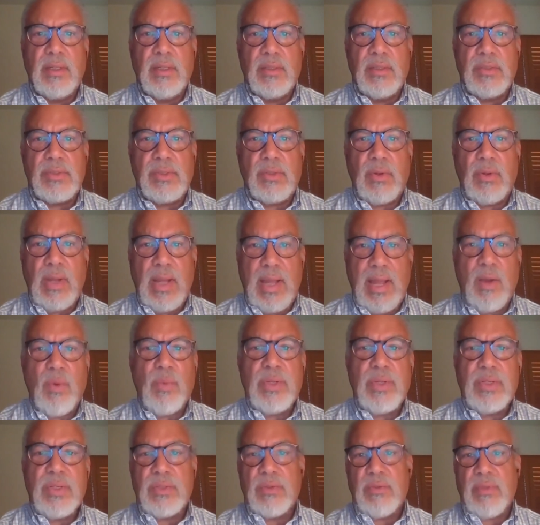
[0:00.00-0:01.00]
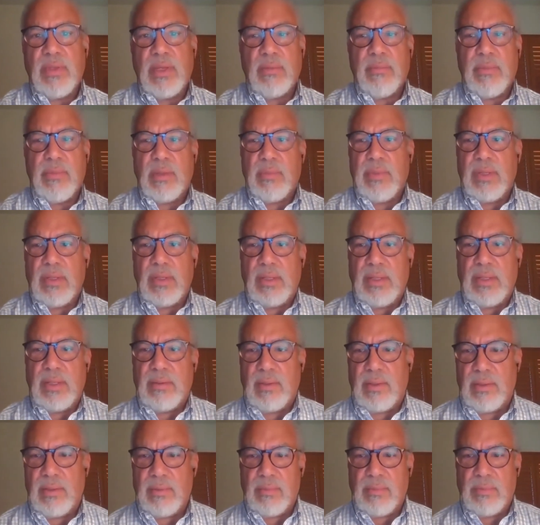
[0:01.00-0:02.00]
So how we do that, maybe uh,
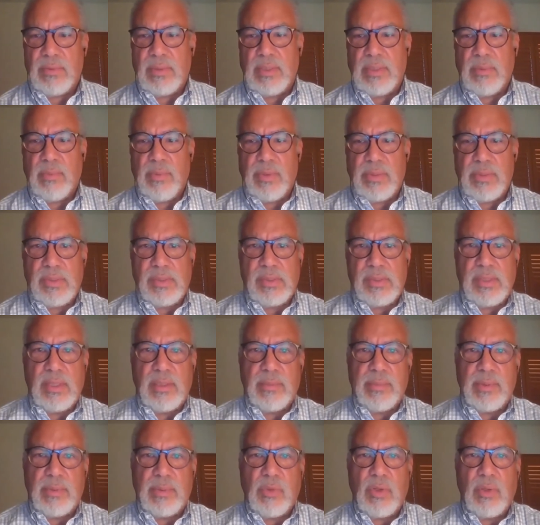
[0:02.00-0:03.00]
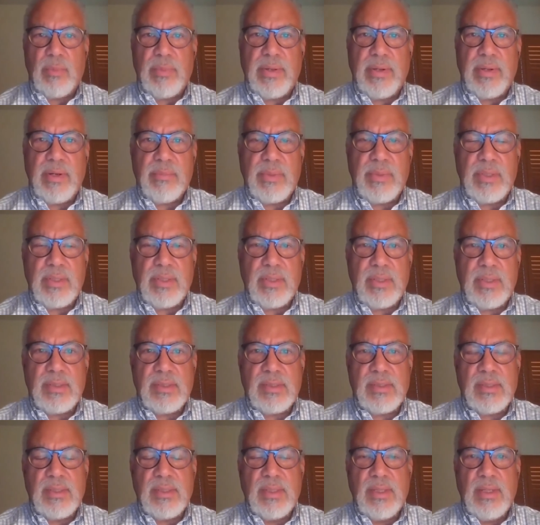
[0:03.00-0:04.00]
Neelam wants to say a little bit more about it, but
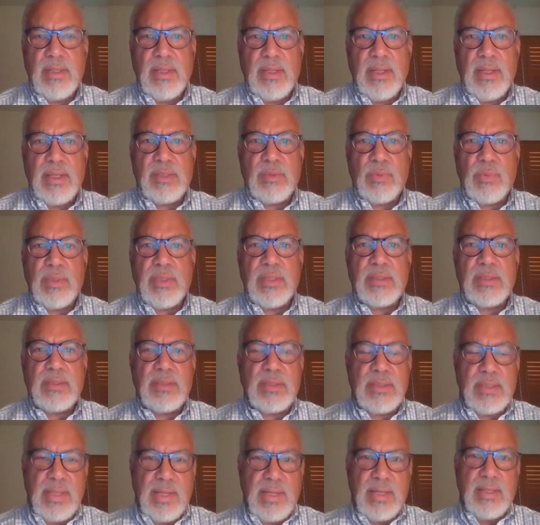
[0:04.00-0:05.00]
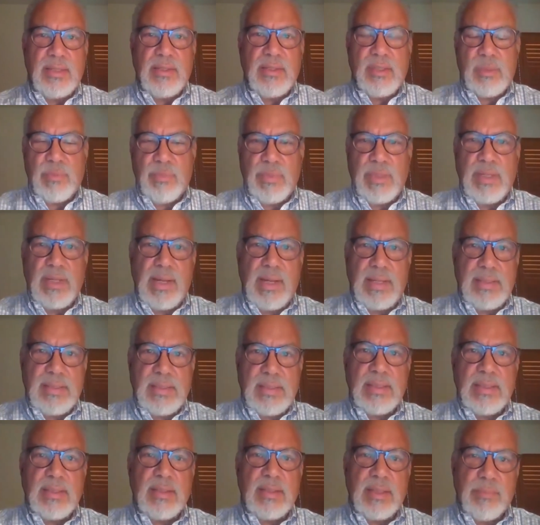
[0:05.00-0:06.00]
it's it's really taking this big
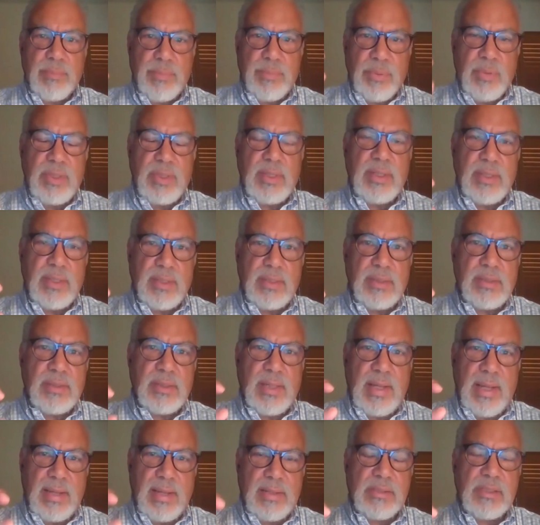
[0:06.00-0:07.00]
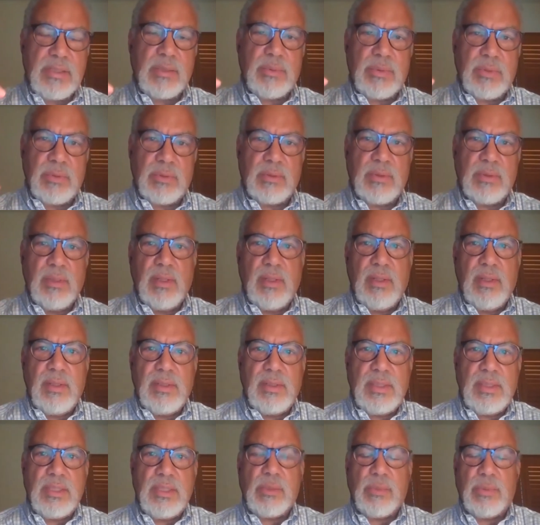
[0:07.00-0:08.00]
idea and putting it into actionable,
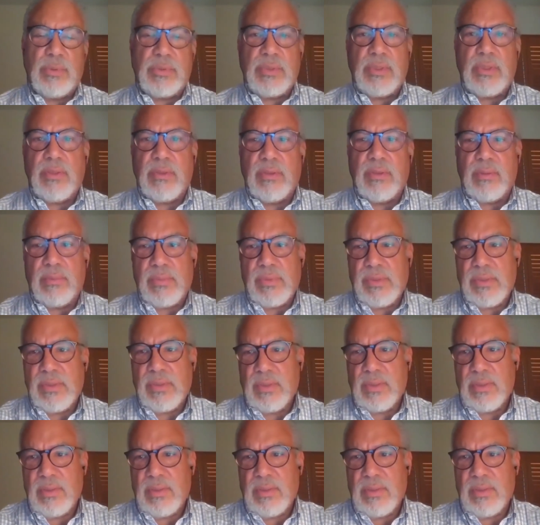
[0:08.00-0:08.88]
teachable terms.